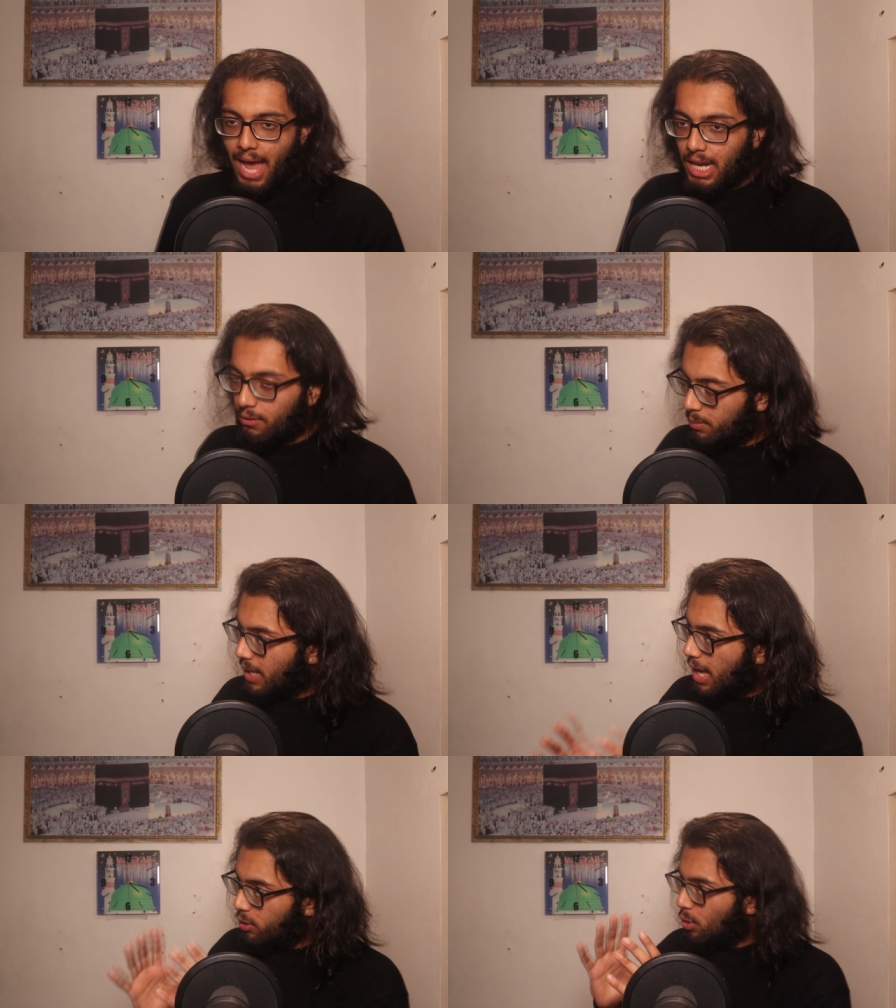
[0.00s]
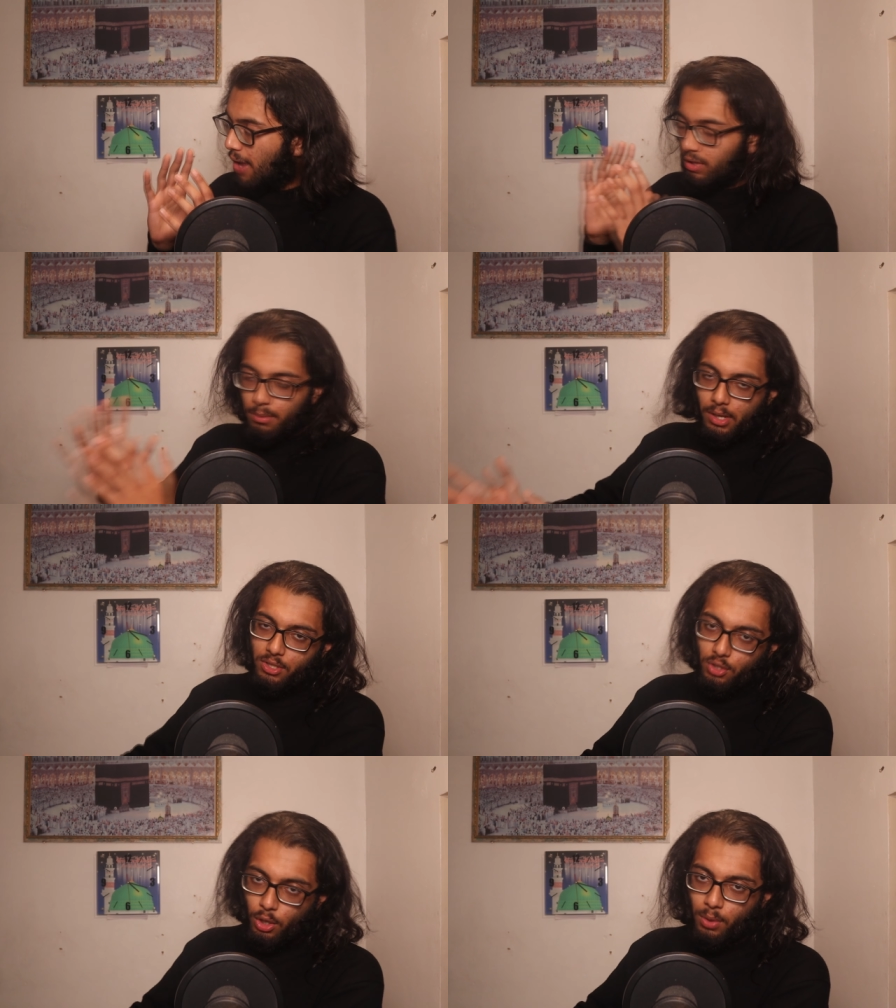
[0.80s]
And then from there, you have the
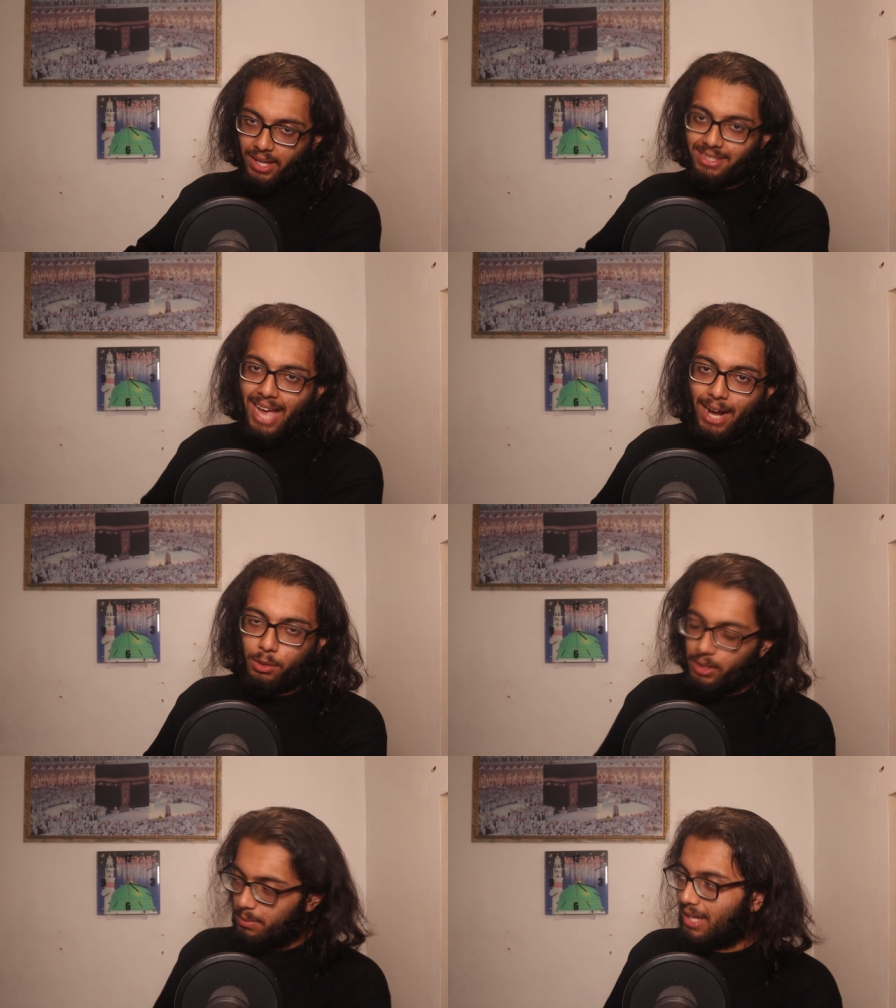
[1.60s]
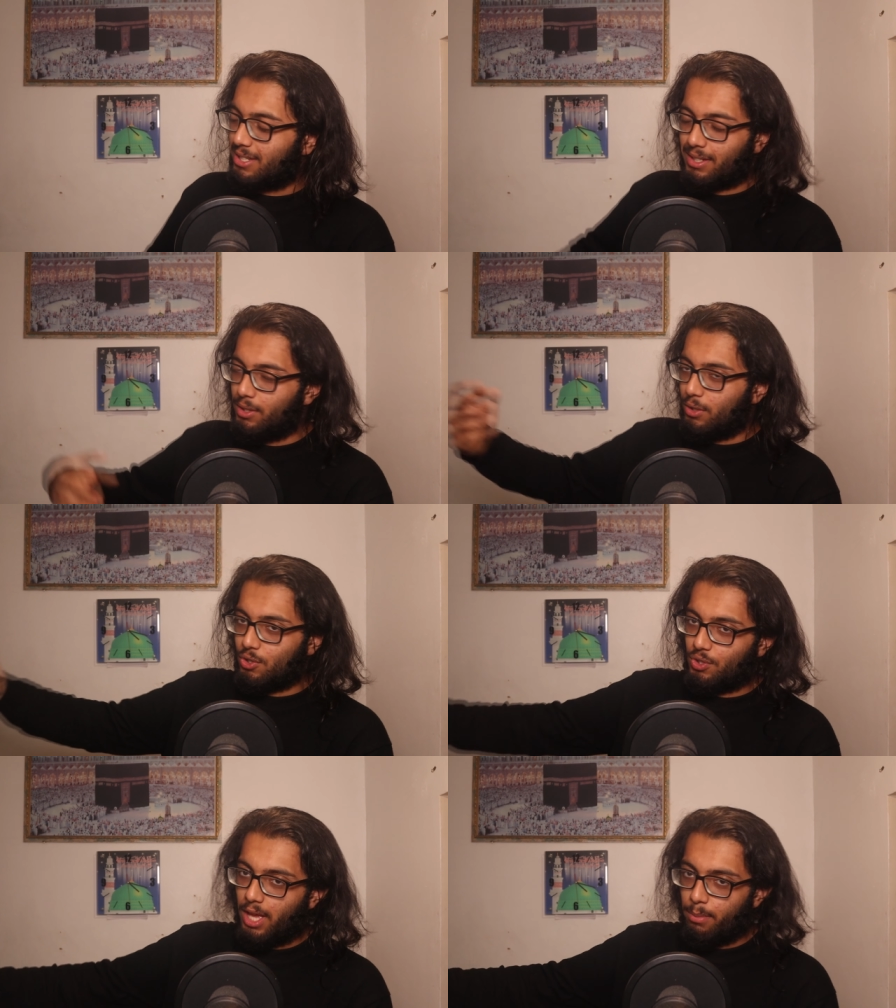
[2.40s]
ability to go and like tackle it. But that's like another
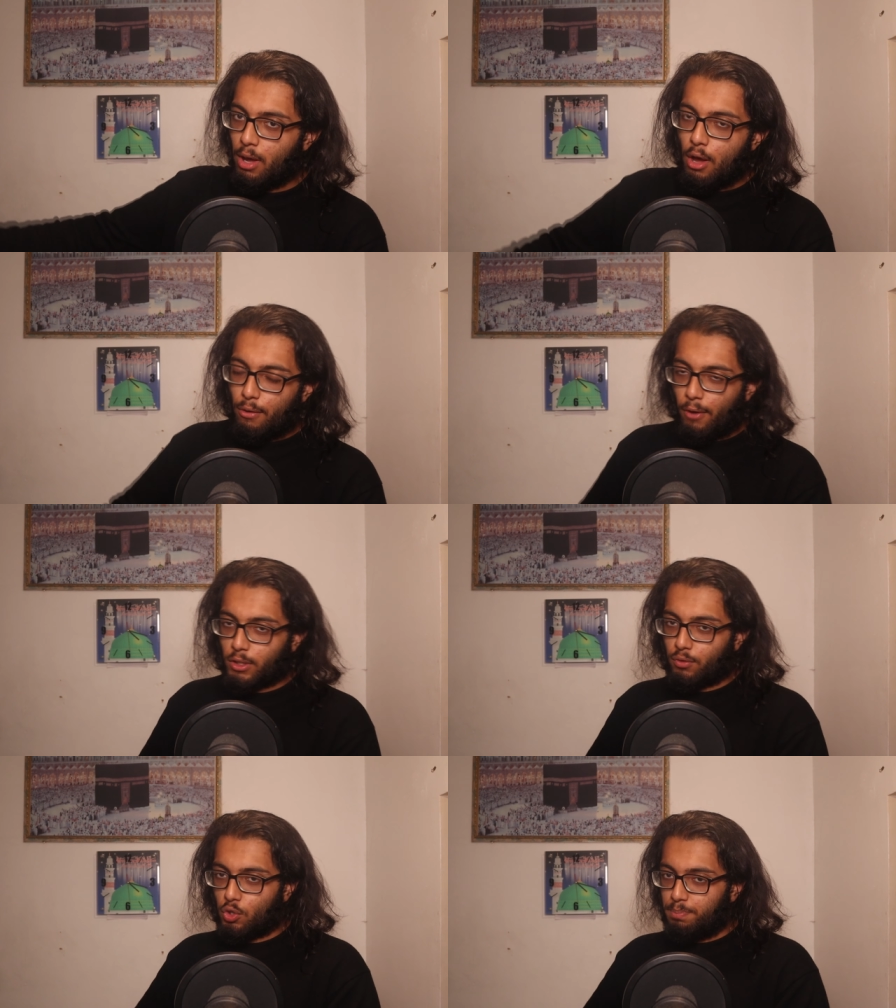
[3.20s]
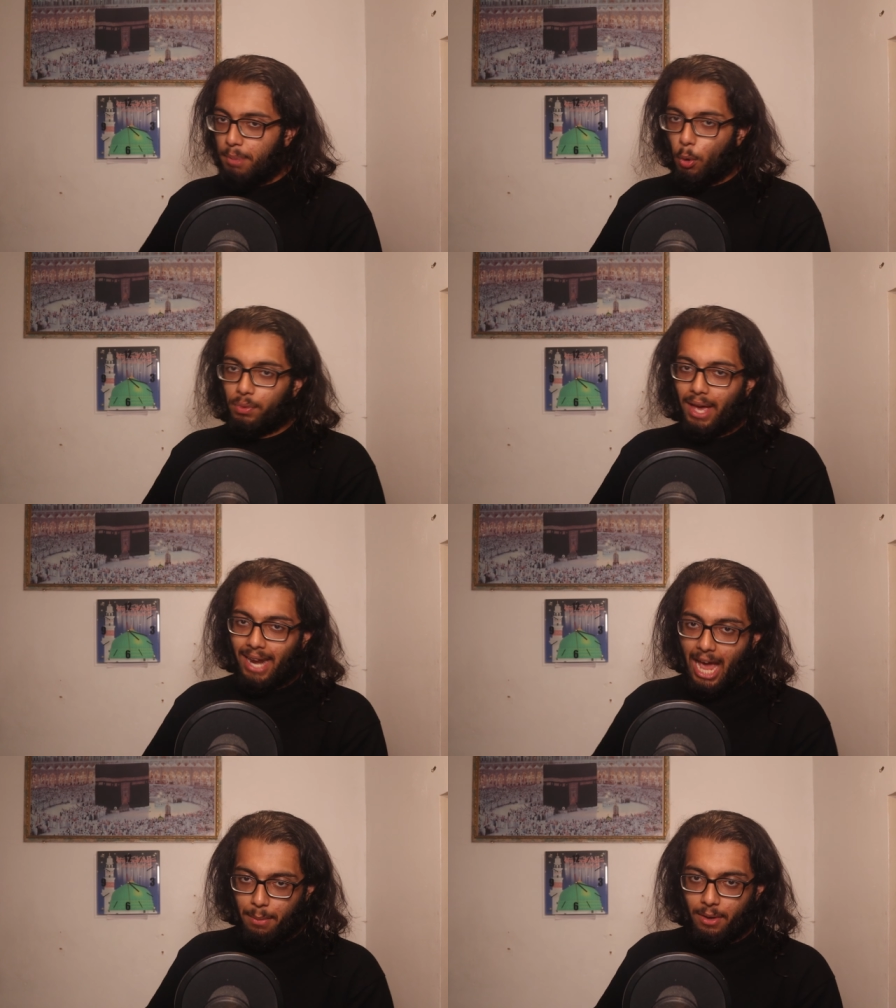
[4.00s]
step. First off, just build that
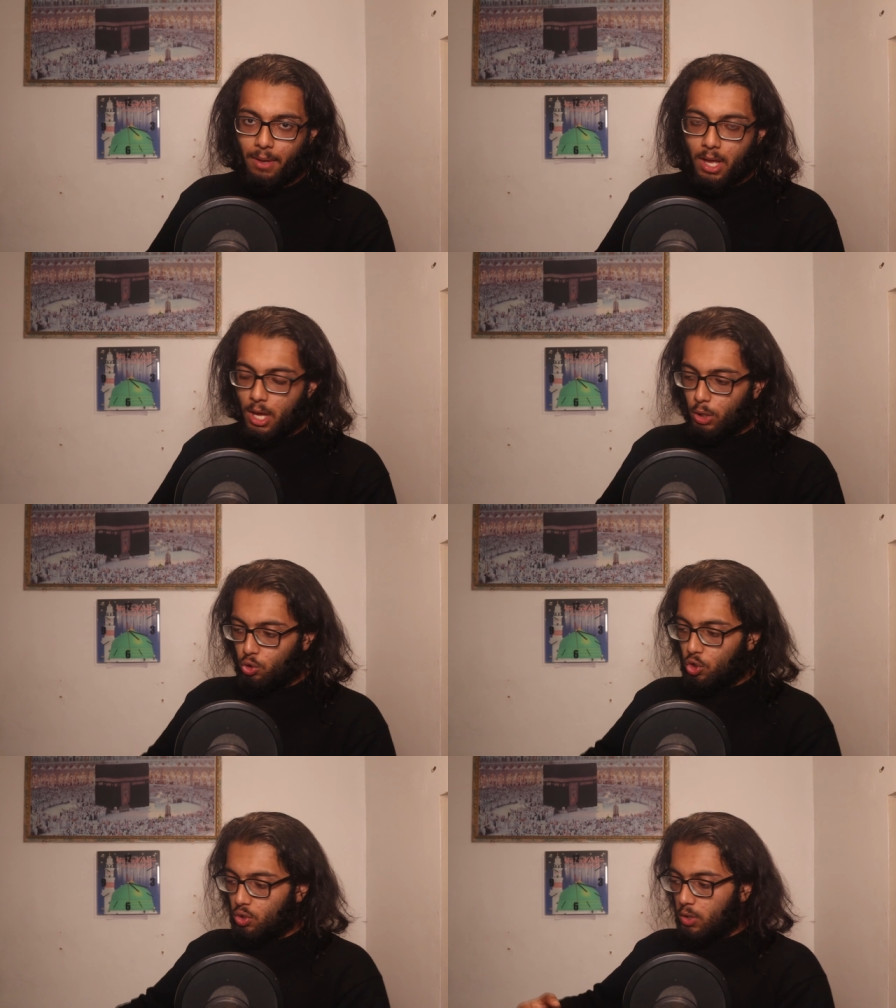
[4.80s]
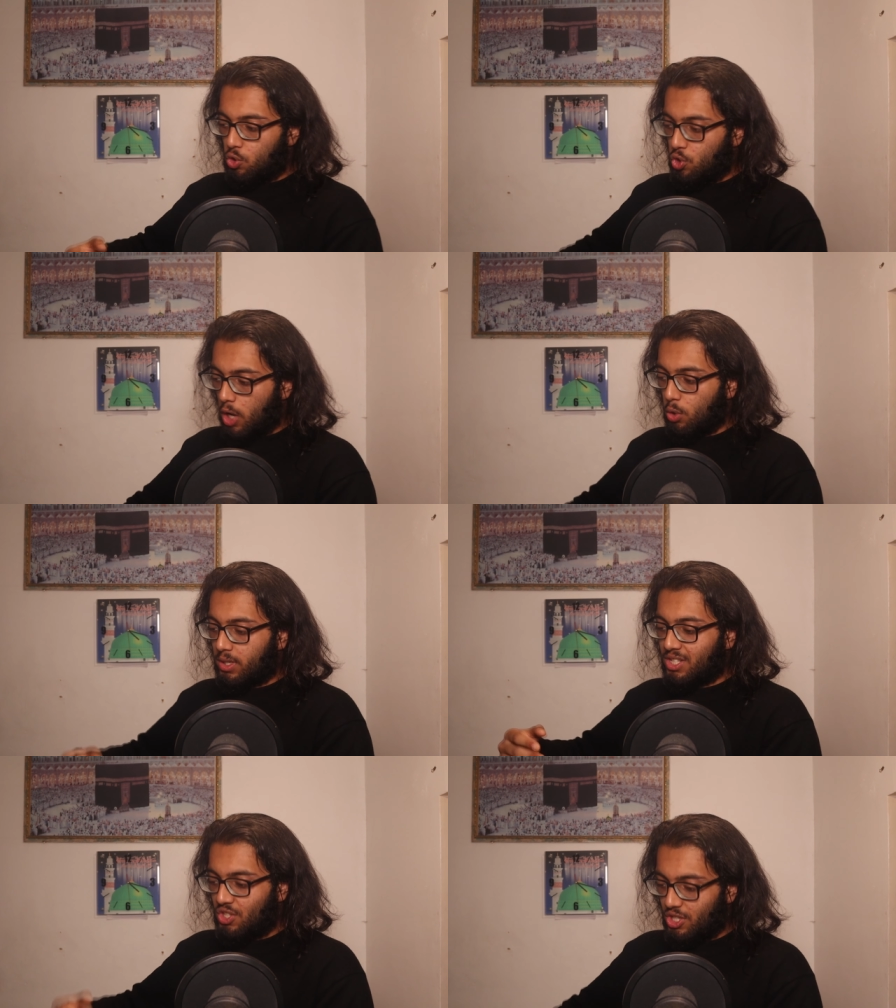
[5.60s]
habit. Just journal
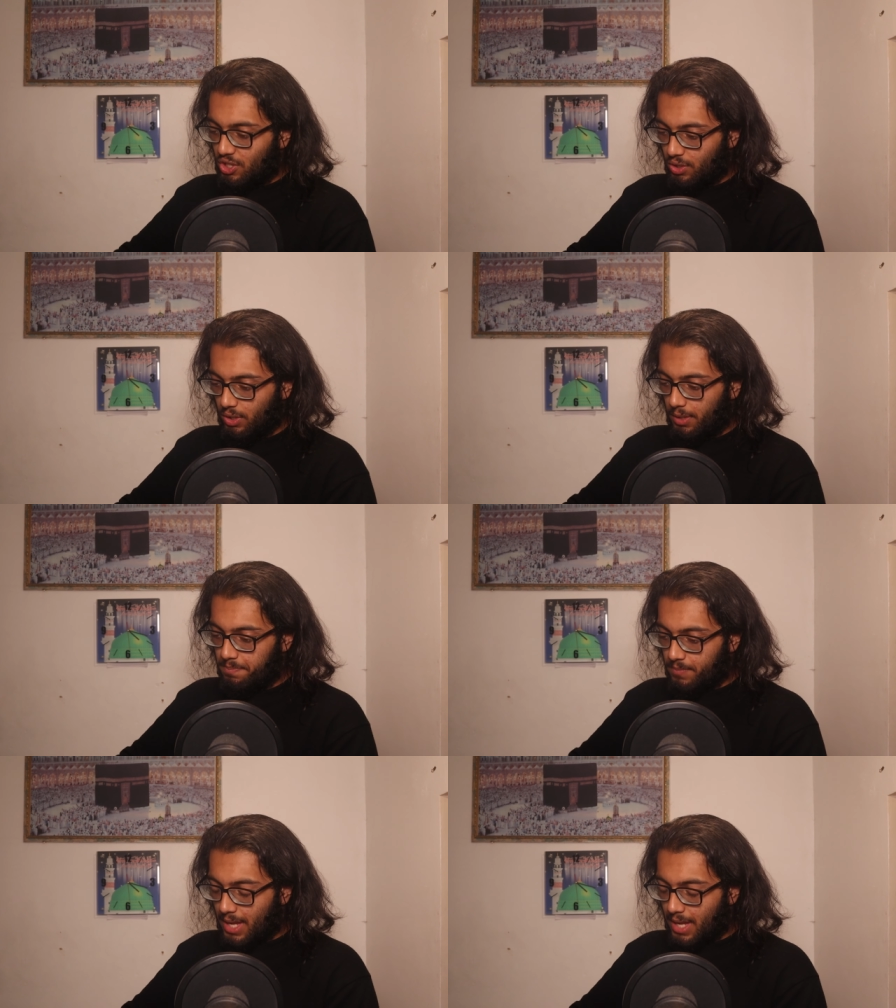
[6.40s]
consistently